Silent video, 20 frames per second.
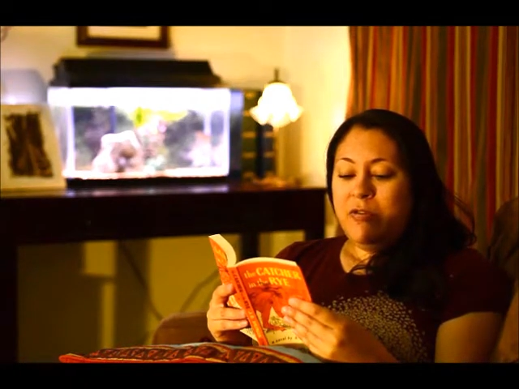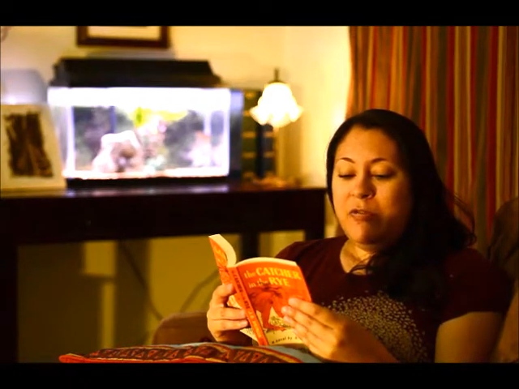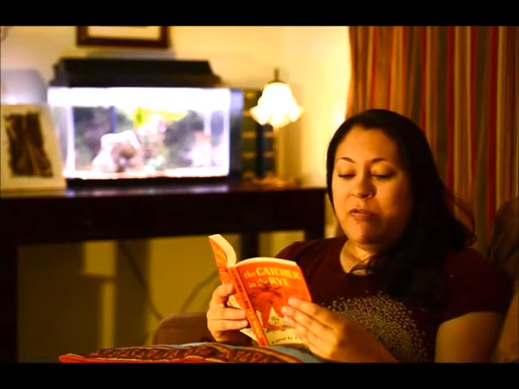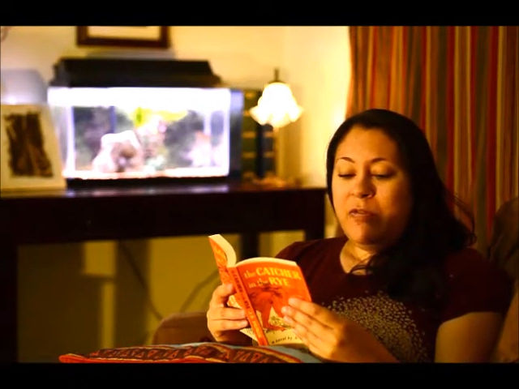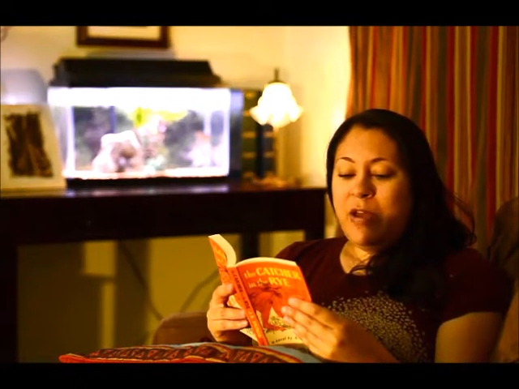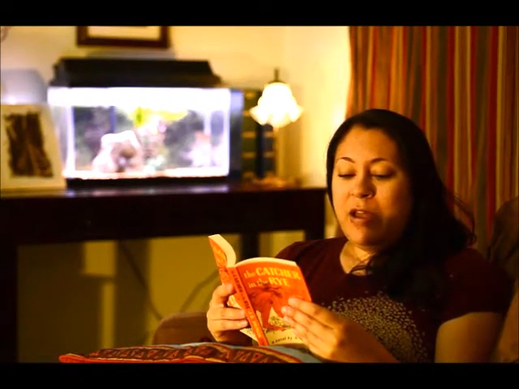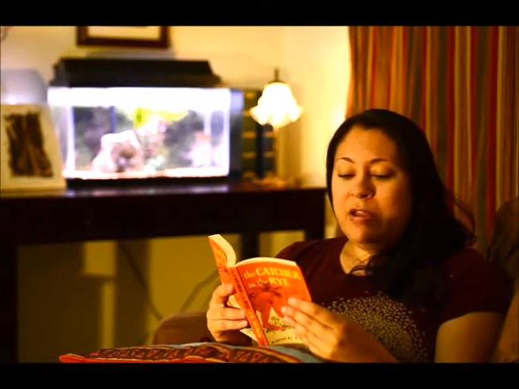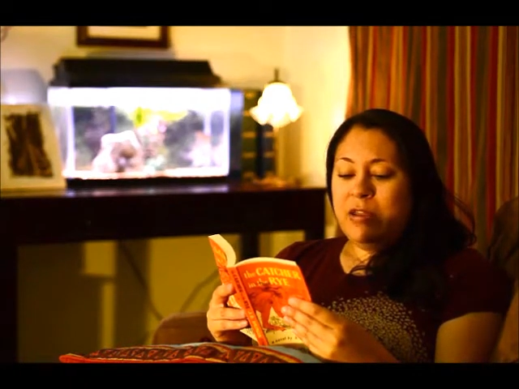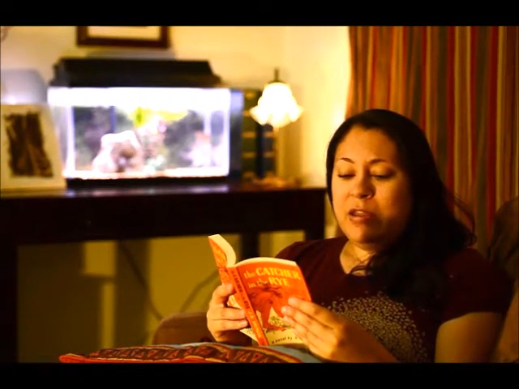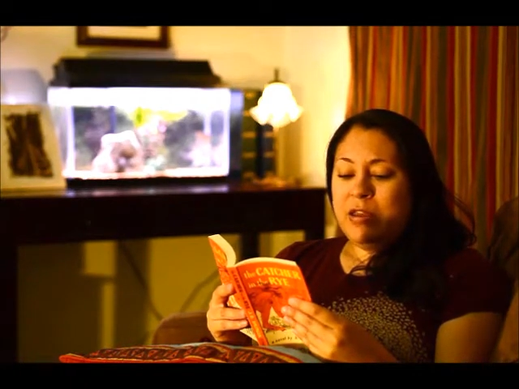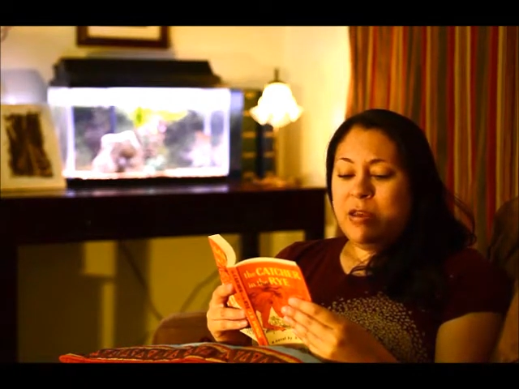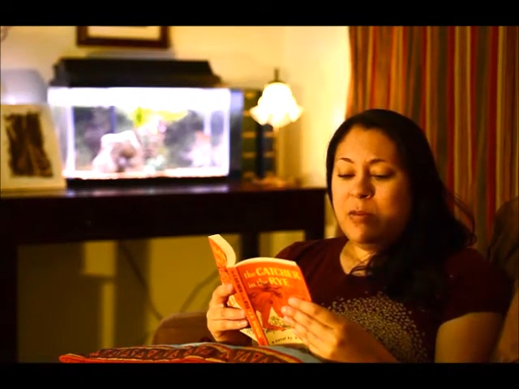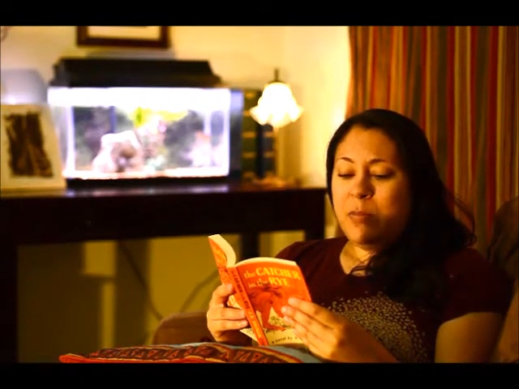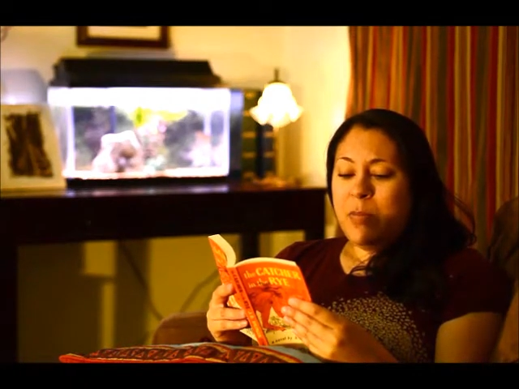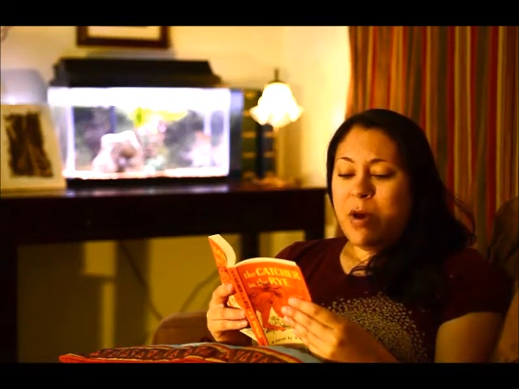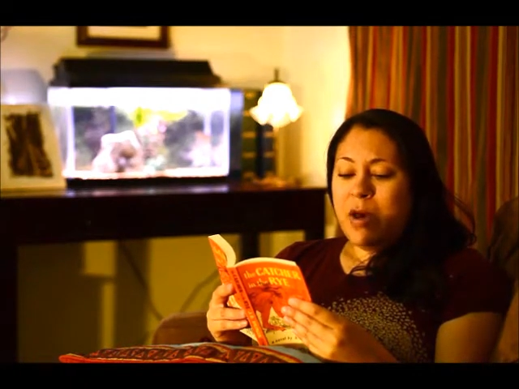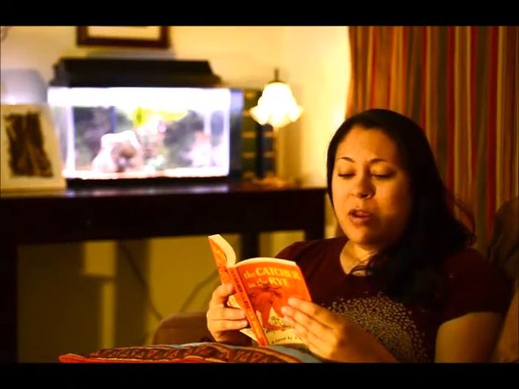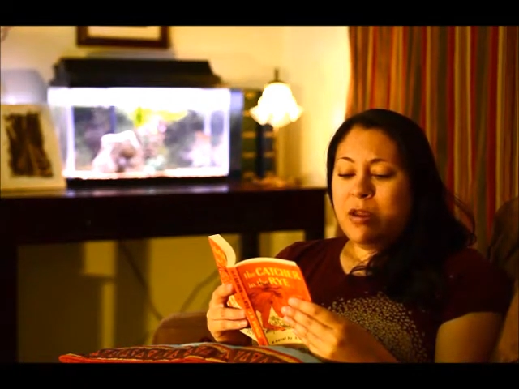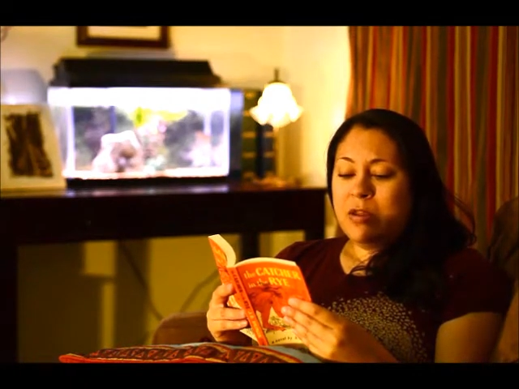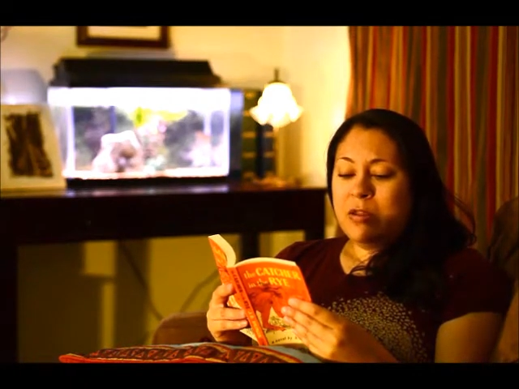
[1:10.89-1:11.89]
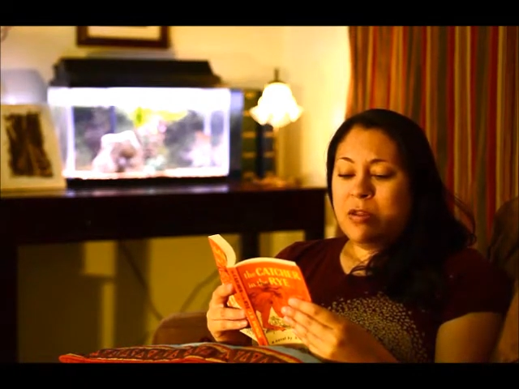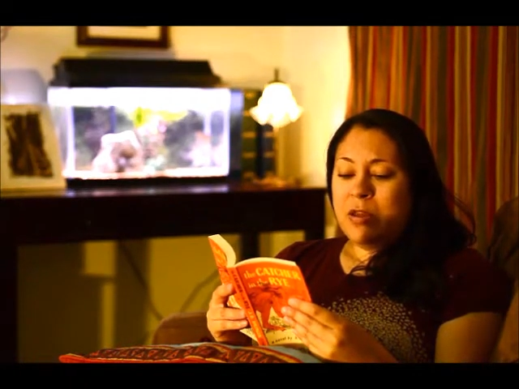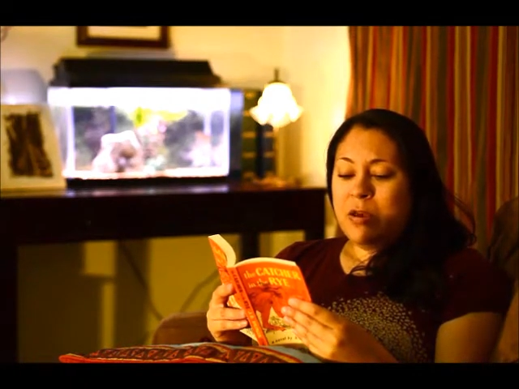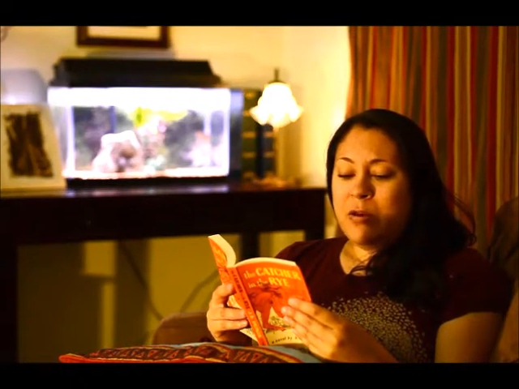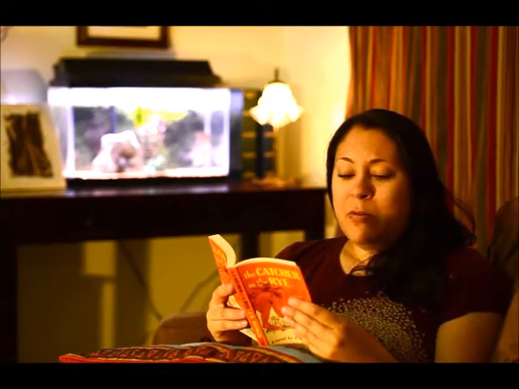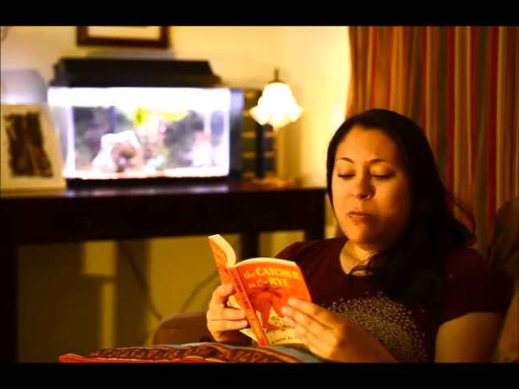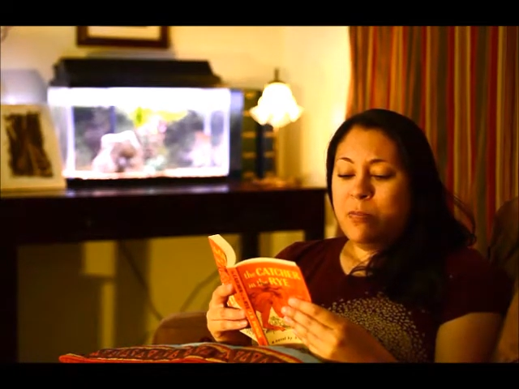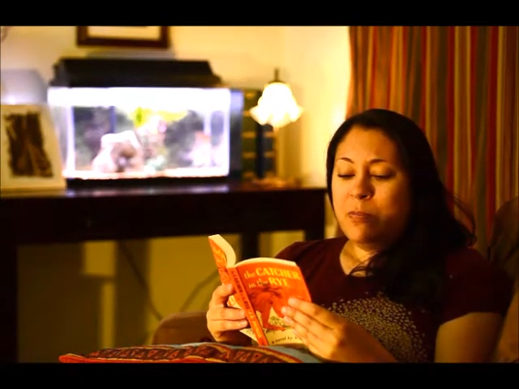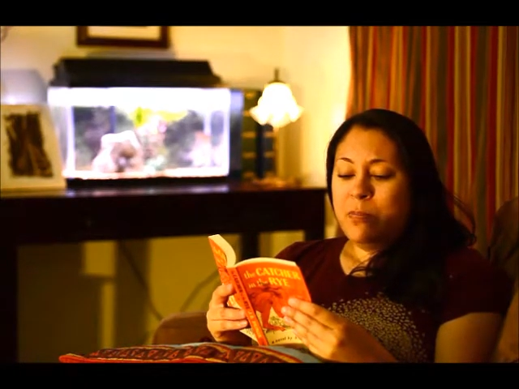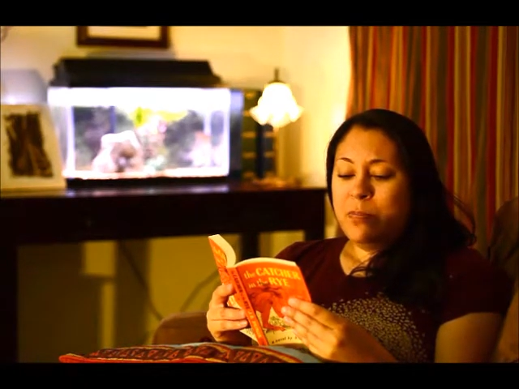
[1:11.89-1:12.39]
Finally he bought it though.
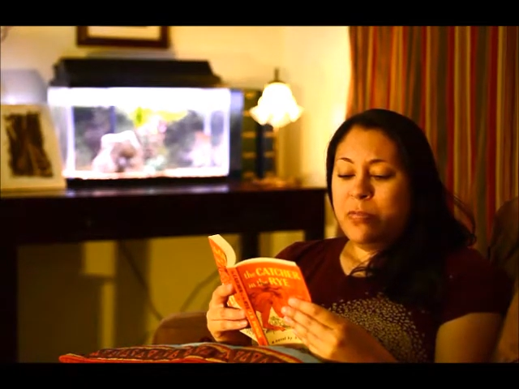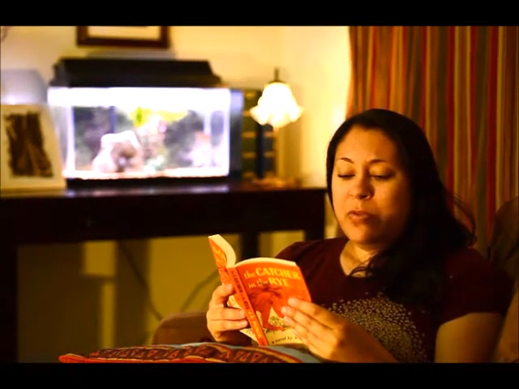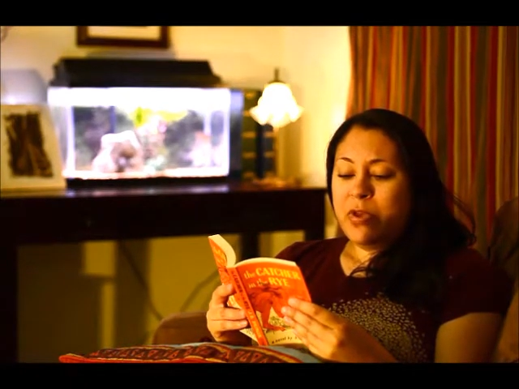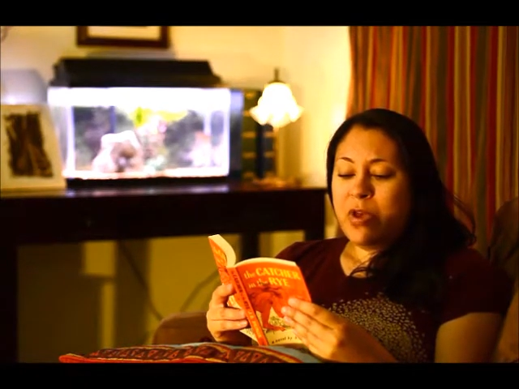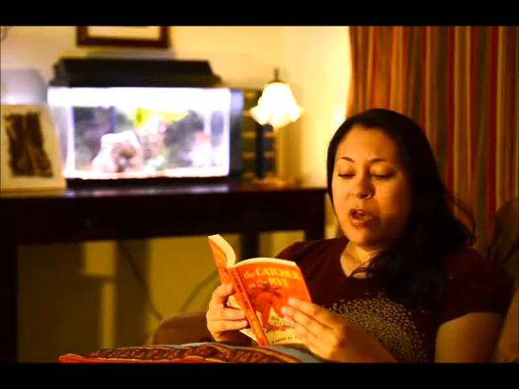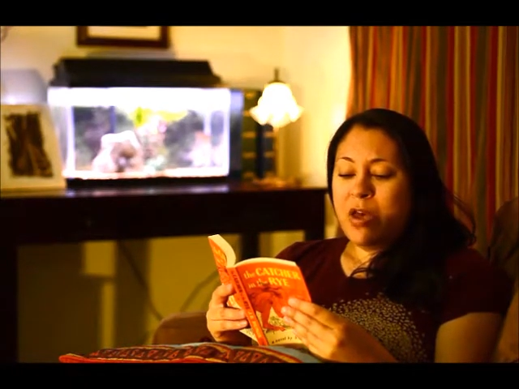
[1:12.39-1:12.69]
It